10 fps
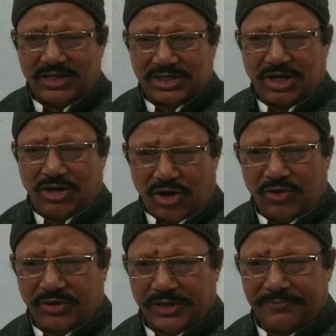little
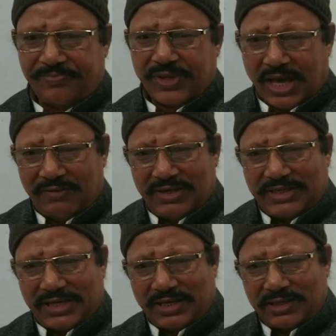longer. I
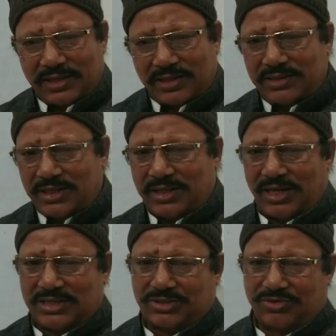will take another
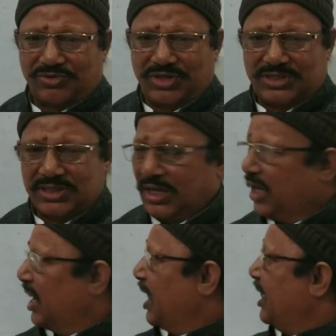class on this
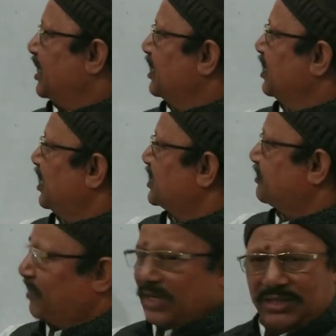and
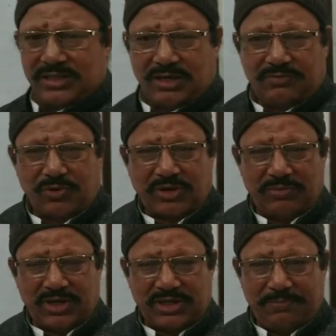explain the
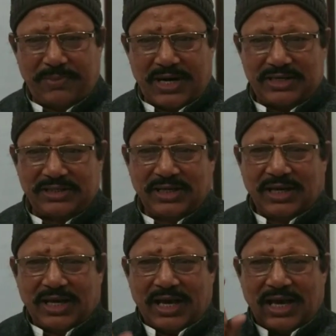vocabulary part
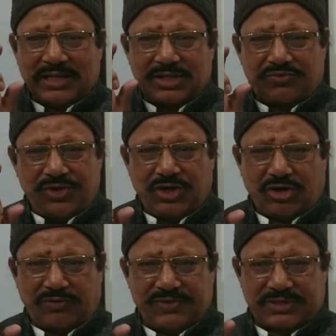and the
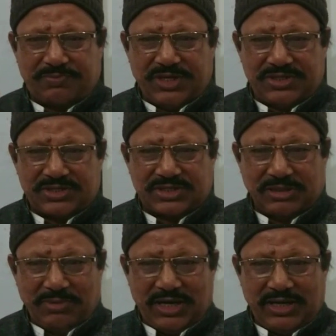figure of speech,
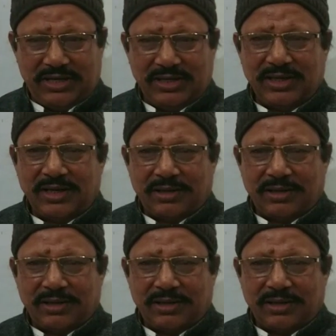simile,